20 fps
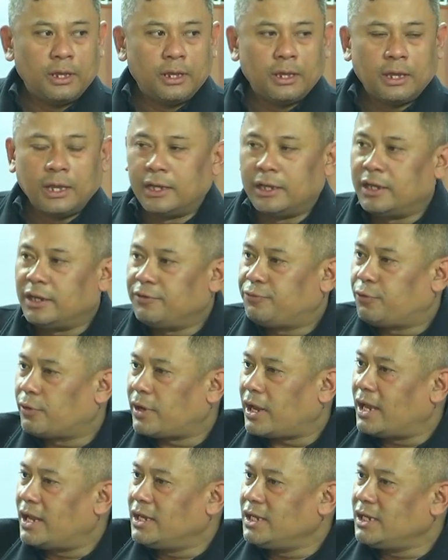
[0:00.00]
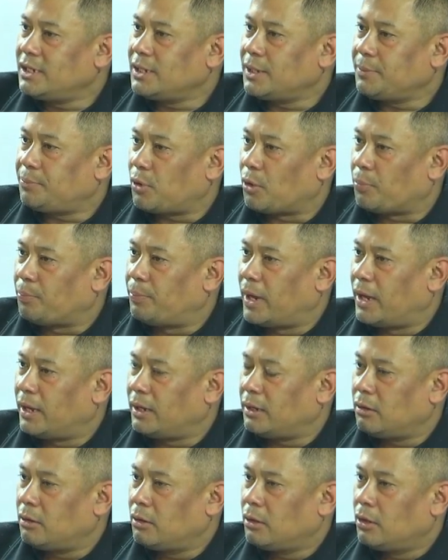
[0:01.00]
And then for any development,
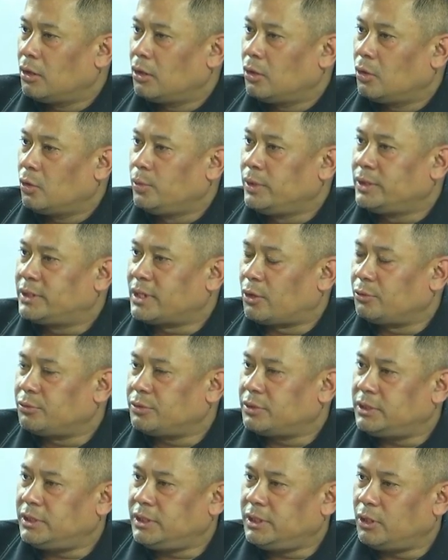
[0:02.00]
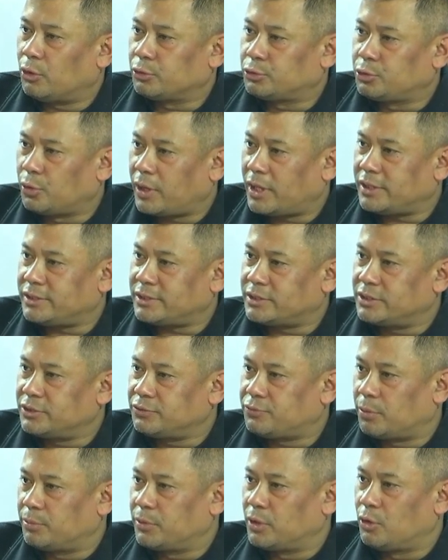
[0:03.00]
without the authorizations
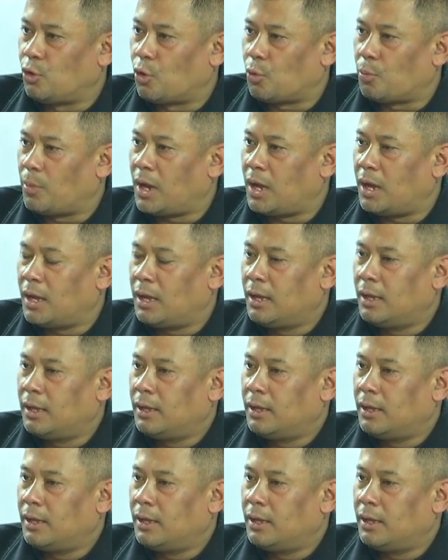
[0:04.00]
from the Nokma,